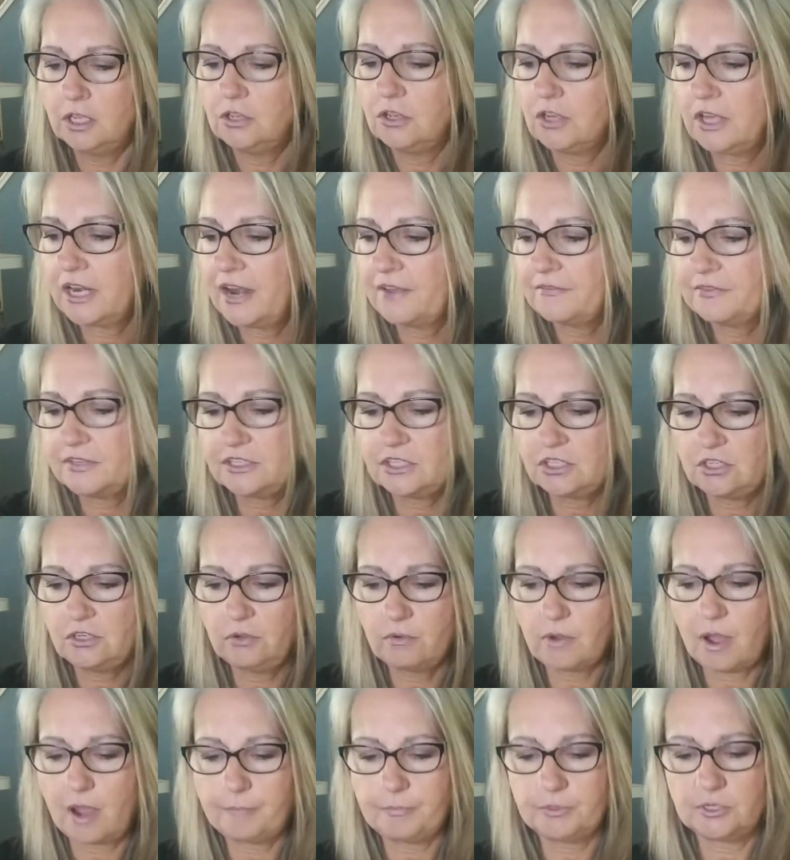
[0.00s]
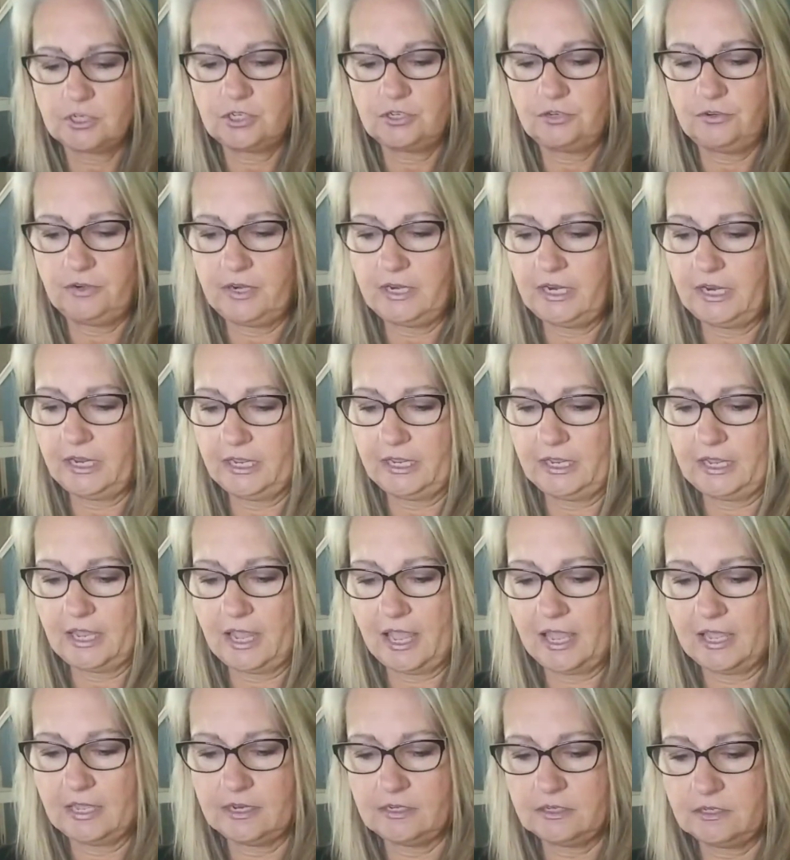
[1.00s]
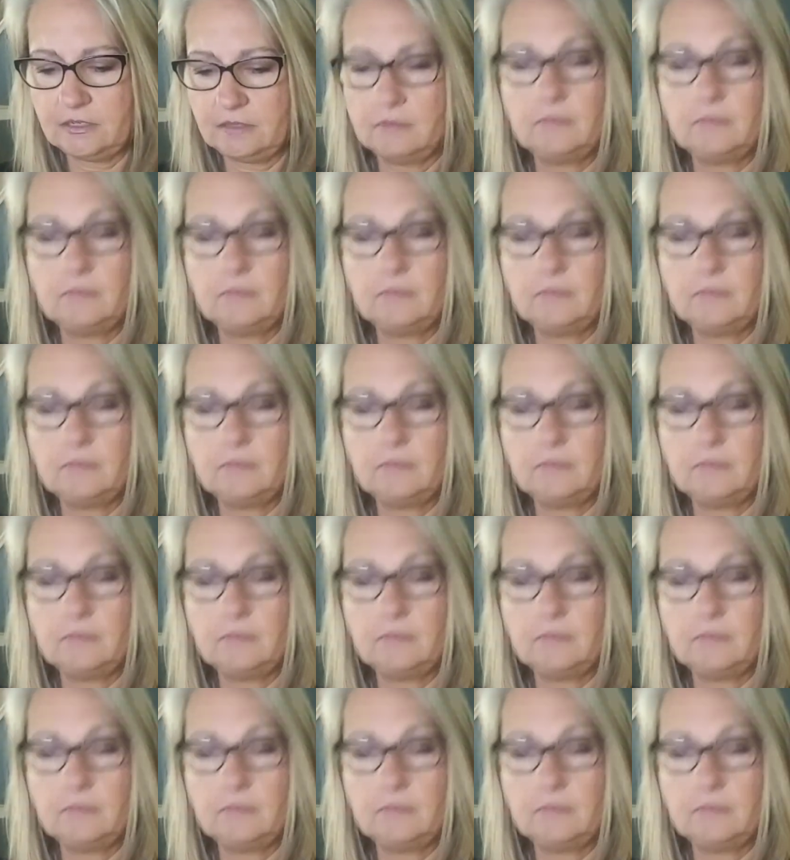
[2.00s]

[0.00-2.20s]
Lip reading: you're gonna have this new opportunity, and